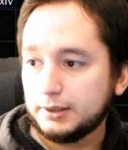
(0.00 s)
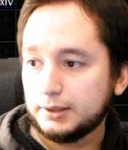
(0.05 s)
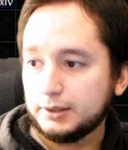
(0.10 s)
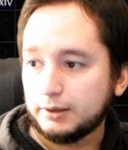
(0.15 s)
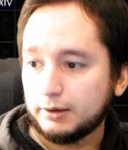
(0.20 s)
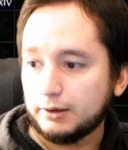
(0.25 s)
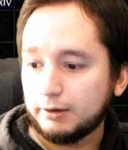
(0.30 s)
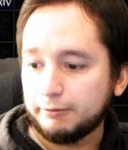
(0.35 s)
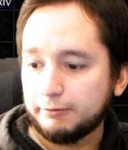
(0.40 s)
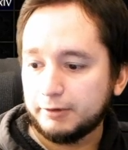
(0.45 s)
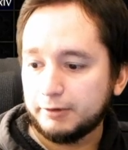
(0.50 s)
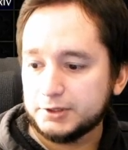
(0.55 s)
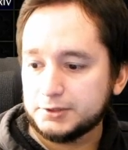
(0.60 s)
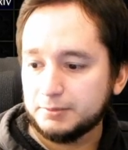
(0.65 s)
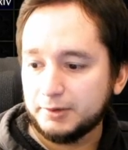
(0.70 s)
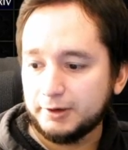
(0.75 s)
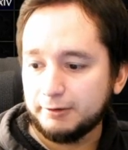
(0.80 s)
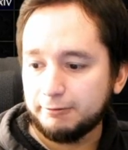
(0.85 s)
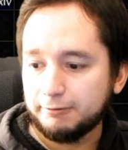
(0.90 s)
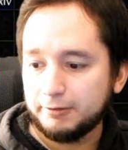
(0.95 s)
refresh
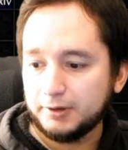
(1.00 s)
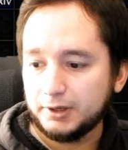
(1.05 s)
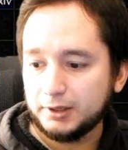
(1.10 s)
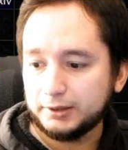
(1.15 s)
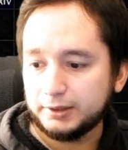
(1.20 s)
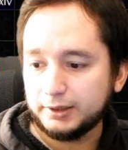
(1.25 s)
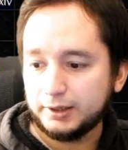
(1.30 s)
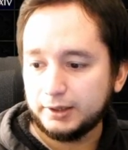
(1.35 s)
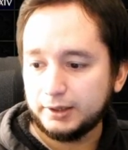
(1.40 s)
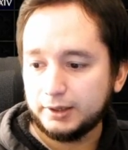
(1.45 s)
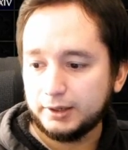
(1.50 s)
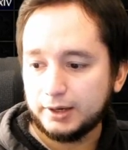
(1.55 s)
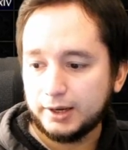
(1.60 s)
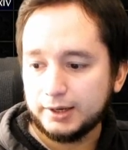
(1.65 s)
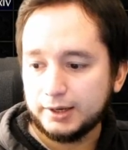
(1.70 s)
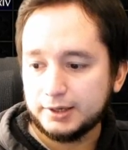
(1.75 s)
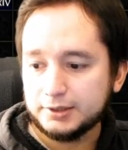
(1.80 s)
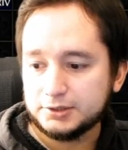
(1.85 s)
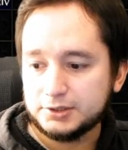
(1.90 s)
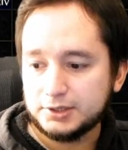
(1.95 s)
my filter. I
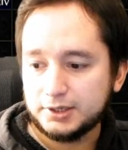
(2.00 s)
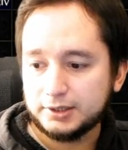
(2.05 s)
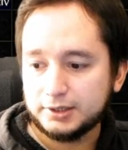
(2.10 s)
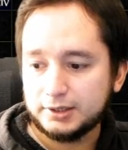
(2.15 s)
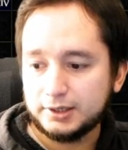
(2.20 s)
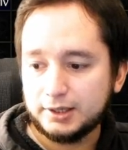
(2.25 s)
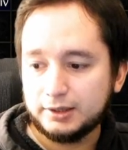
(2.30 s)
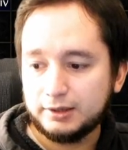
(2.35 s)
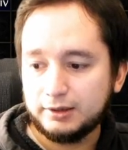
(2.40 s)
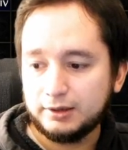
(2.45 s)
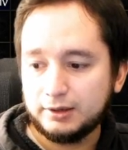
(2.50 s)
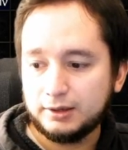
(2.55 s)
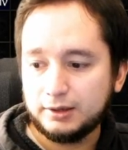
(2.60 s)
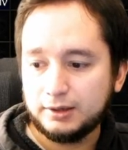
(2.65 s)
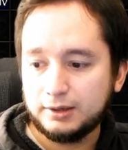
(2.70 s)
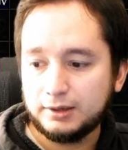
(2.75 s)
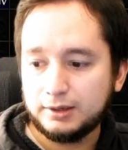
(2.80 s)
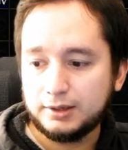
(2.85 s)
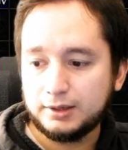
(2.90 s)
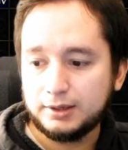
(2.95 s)
can check that
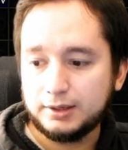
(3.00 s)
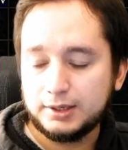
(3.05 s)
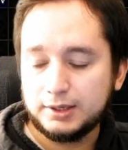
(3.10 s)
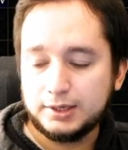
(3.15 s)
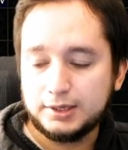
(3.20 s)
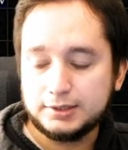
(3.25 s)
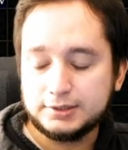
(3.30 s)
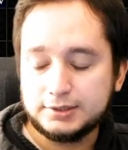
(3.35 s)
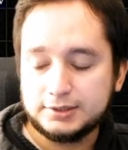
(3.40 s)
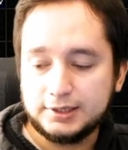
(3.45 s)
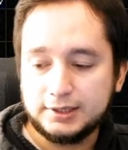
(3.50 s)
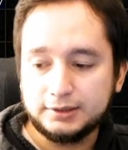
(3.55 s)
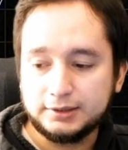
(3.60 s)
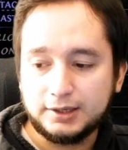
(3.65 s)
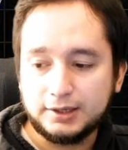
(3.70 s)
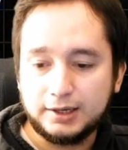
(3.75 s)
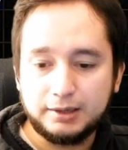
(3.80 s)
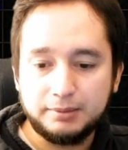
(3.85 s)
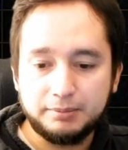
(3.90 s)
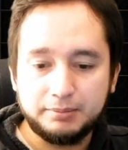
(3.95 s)
the sync
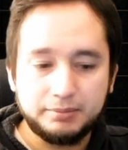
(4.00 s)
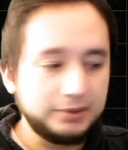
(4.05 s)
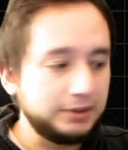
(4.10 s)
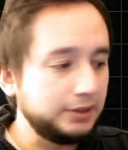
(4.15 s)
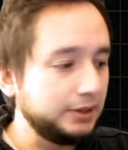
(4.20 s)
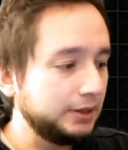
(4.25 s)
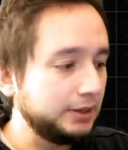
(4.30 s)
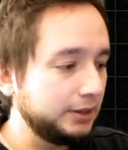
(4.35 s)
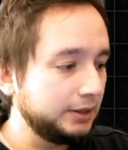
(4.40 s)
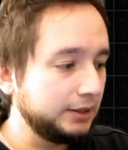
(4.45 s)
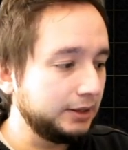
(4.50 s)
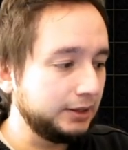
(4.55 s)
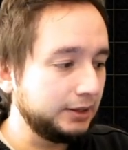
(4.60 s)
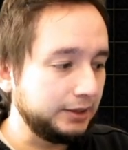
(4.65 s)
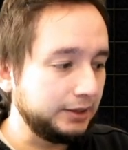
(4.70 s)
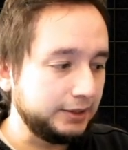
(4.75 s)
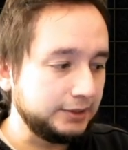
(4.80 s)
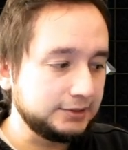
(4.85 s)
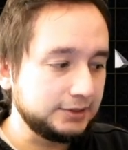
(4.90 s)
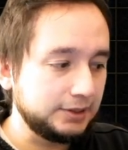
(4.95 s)
time
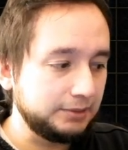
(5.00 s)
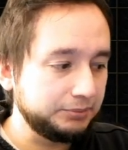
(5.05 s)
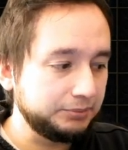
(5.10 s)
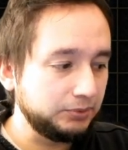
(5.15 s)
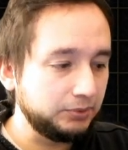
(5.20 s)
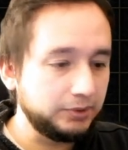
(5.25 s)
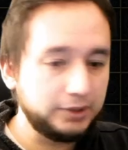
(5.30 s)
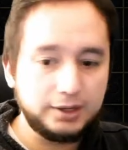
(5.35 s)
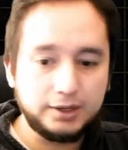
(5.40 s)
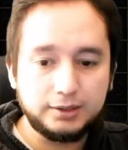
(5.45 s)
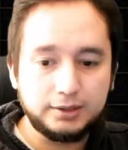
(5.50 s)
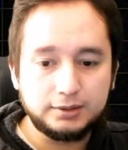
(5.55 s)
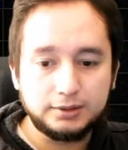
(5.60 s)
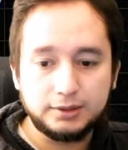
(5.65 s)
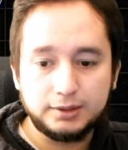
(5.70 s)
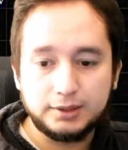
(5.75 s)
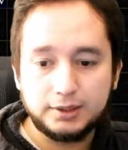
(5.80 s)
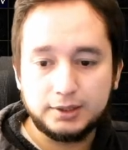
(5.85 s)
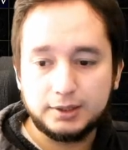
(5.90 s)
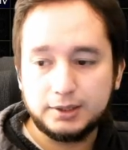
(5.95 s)
is up to date.
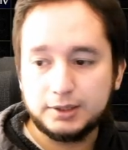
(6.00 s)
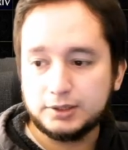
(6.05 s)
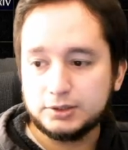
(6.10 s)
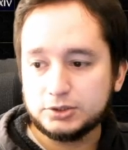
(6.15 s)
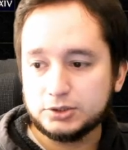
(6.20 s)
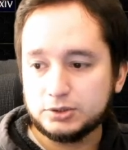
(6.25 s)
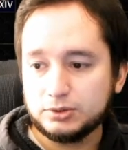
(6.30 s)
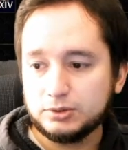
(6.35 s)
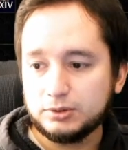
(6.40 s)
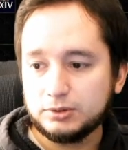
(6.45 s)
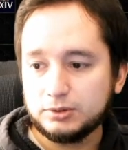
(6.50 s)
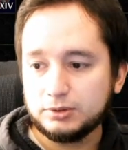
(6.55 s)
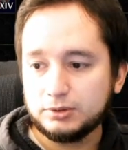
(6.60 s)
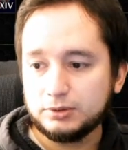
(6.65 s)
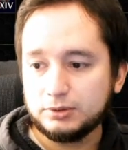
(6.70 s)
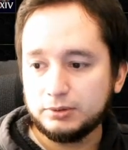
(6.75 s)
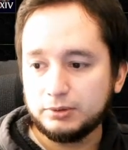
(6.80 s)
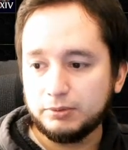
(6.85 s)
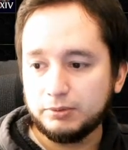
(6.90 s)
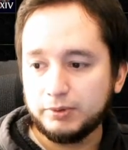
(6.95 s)

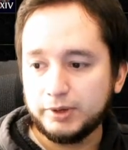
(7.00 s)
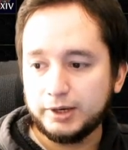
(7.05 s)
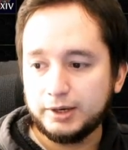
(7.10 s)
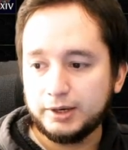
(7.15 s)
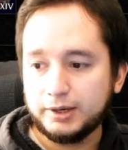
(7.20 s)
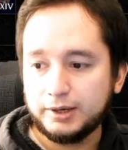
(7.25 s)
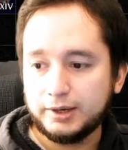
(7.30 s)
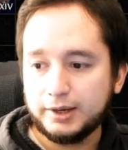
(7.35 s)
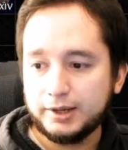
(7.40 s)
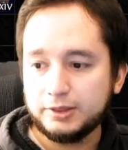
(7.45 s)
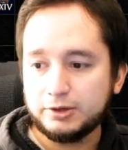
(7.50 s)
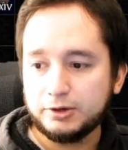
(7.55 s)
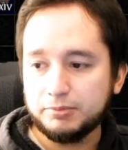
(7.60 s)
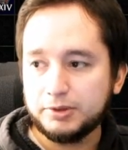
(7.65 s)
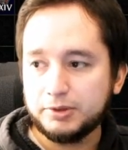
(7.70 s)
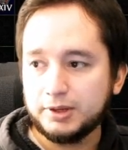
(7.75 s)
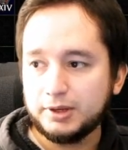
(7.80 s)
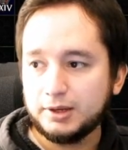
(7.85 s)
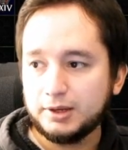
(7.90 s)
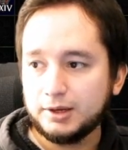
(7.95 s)
So when I
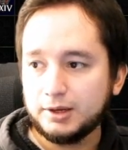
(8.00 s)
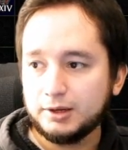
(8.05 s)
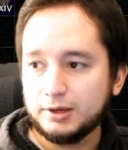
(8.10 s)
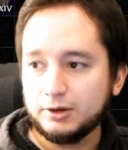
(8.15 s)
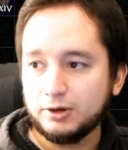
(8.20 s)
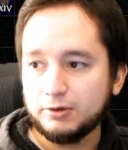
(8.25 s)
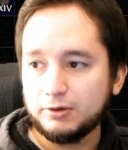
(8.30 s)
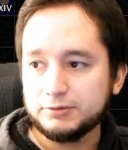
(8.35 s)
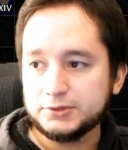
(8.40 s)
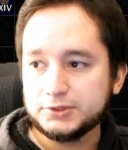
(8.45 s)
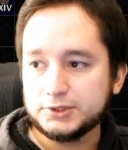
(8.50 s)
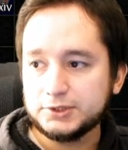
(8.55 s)
drop the gloves,